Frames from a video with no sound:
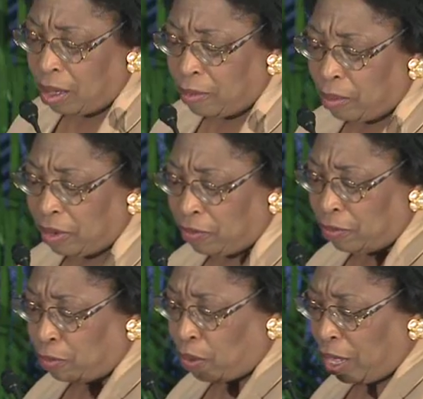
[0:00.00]
a moment
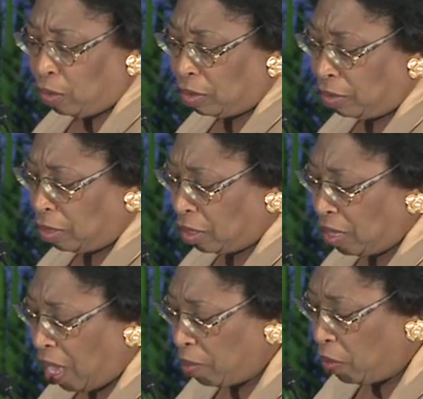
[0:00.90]
to the
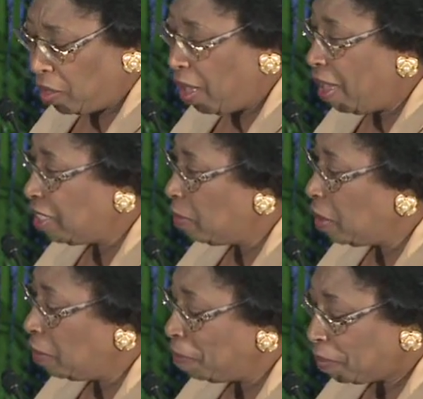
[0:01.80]
time you were in the
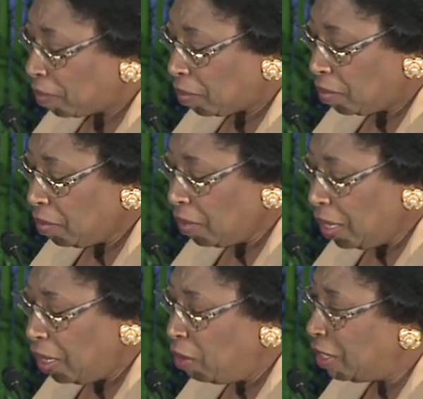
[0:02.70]
hospital.
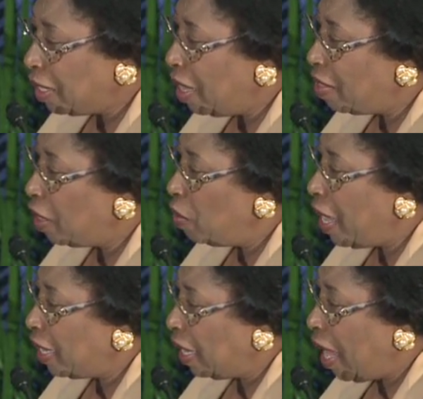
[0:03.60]
You said that you
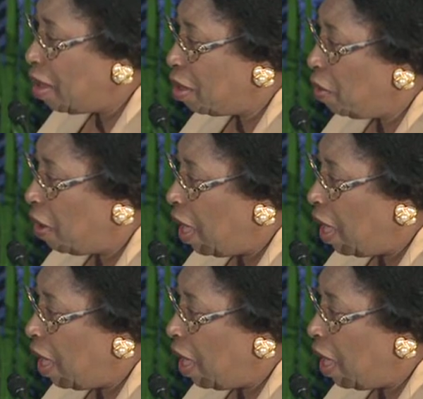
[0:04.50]
had glass in your